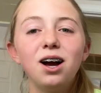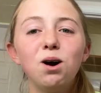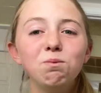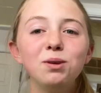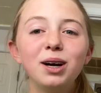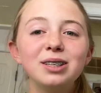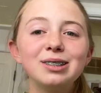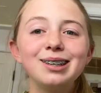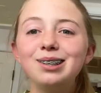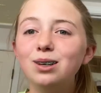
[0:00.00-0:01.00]
I hope you guys
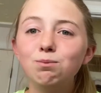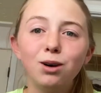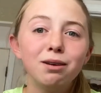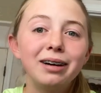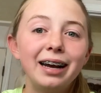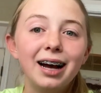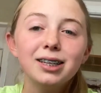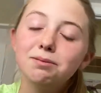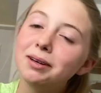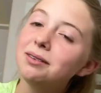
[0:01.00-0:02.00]
got to learn more about
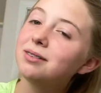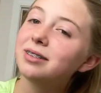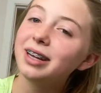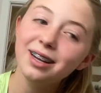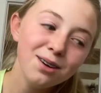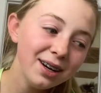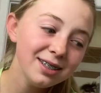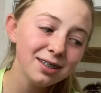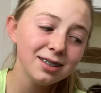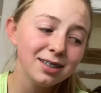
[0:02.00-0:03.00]
Aspen, and you guys
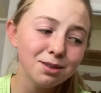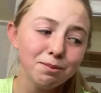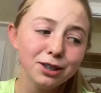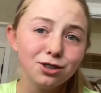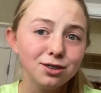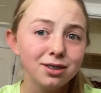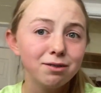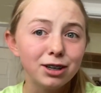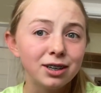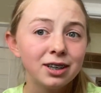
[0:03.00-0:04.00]
got to see some pictures of
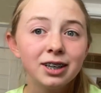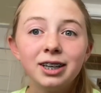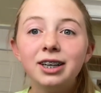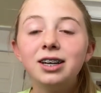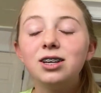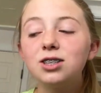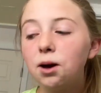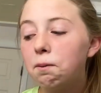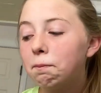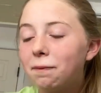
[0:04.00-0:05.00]
her.
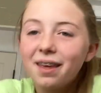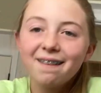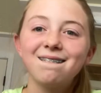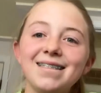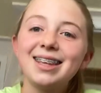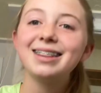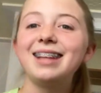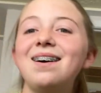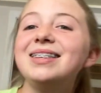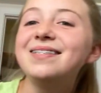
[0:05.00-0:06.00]
So
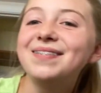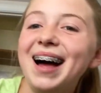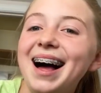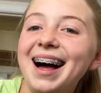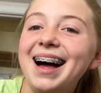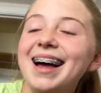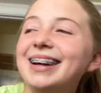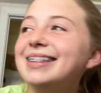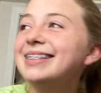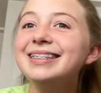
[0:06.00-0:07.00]
that was fun.